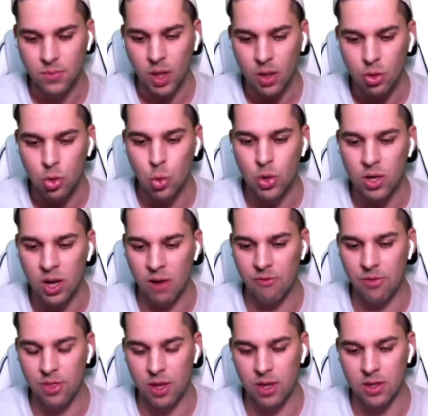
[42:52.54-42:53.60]
do enough
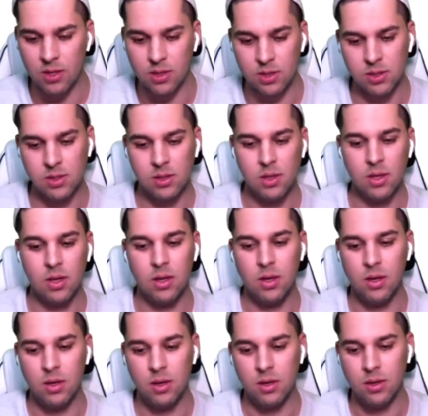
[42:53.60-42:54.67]
things
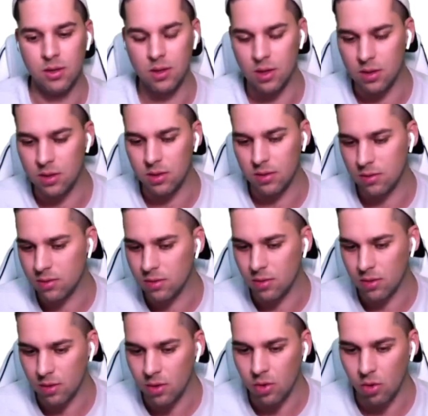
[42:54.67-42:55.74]
that
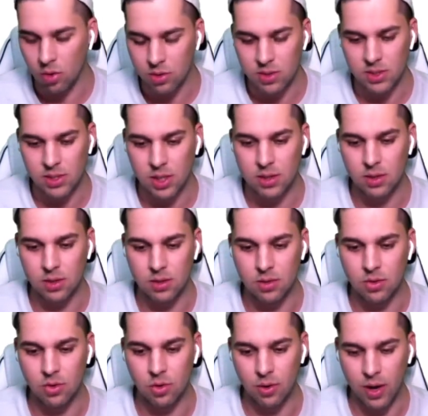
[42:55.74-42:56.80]
all of a sudden
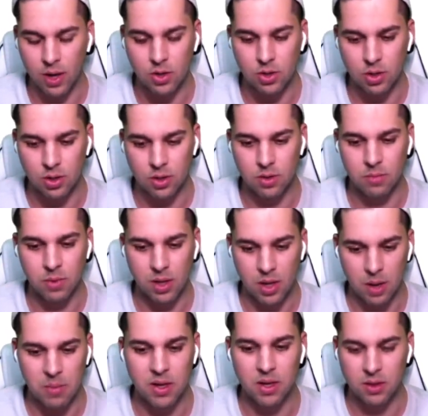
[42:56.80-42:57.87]
you're actually
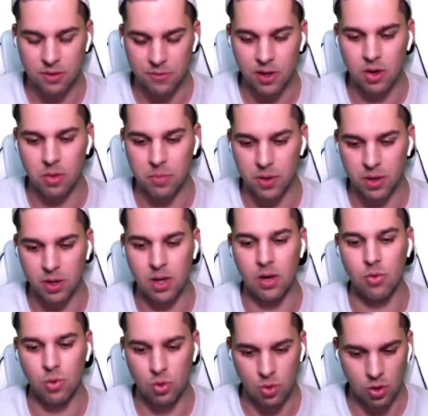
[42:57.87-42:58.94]
becoming a developer. Now
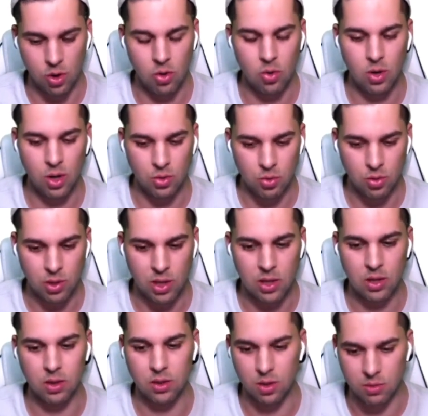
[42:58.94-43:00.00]
you know how to think
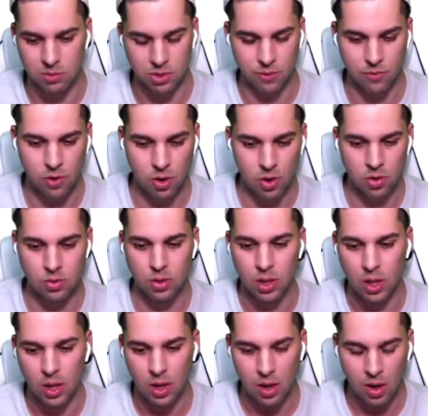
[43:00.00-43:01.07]
in terms of code,
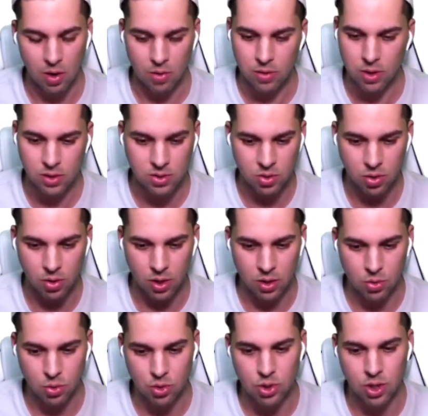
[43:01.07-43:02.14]
how things connect to
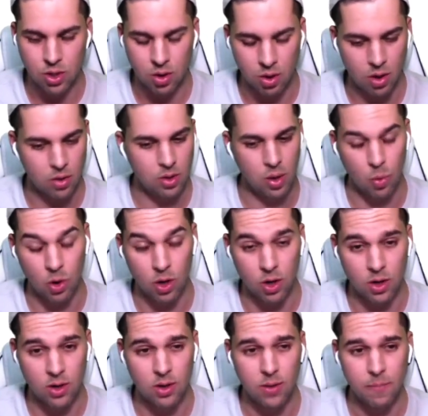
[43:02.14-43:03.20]
each other, how they work,
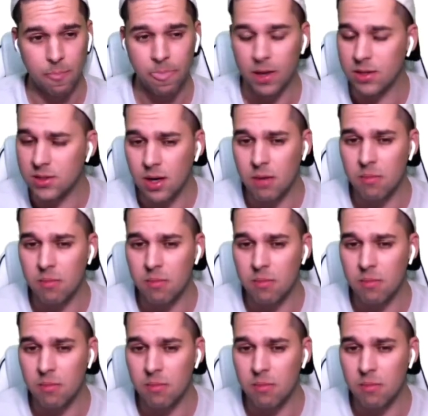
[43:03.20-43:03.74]
and it's gonna be